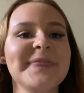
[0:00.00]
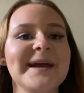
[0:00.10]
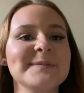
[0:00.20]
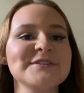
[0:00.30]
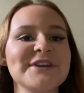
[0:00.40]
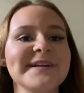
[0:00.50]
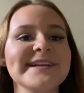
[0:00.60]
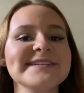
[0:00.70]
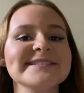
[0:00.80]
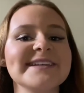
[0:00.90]
I'm
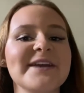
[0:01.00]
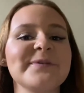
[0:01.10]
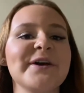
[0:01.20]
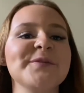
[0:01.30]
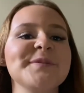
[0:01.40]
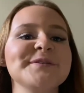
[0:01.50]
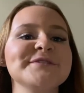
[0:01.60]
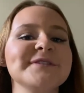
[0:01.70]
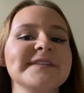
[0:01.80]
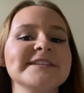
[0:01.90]
Charlize, and we hope you
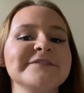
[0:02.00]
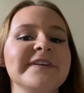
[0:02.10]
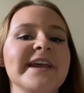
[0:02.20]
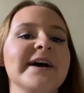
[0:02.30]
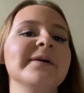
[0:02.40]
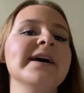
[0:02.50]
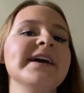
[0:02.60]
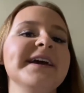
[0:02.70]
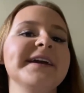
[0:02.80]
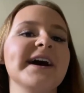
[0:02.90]
enjoyed this video
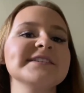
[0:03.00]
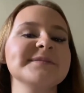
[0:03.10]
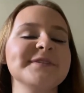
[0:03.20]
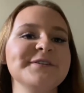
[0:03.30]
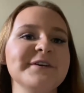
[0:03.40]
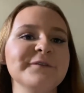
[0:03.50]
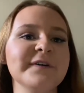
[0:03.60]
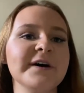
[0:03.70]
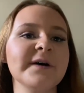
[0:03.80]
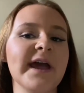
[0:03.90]
and got some new
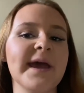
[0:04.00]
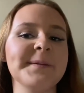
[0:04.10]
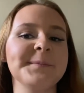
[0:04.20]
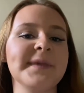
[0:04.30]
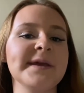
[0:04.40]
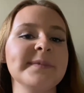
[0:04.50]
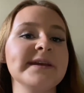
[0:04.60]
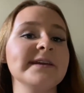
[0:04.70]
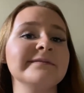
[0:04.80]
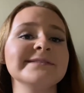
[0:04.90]
info and
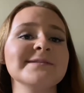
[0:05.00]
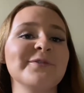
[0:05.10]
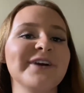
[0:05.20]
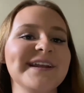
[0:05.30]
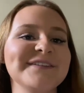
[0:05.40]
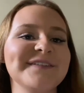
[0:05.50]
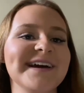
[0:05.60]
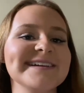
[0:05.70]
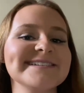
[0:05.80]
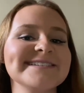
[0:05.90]
maybe even some great
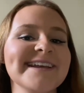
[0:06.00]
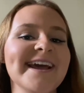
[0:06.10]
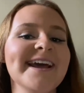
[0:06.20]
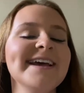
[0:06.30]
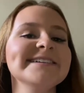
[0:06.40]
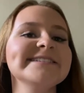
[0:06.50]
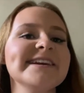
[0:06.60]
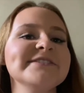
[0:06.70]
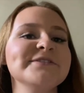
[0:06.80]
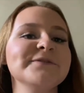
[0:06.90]
advice.
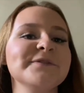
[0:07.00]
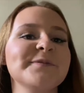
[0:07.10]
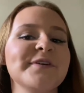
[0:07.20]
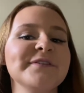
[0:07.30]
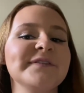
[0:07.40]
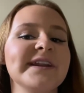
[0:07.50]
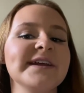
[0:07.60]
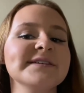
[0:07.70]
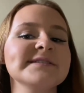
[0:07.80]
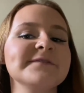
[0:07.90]
Stay tuned for more
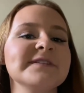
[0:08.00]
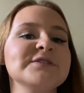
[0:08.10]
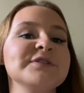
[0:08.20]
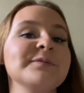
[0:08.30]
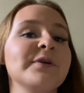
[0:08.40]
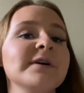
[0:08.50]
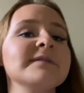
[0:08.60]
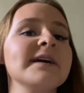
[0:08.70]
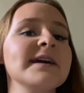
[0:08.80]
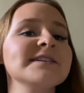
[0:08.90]
videos featuring more
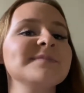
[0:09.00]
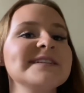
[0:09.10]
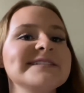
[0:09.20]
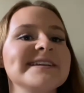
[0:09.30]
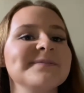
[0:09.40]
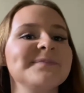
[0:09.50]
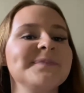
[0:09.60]
of our ASB team.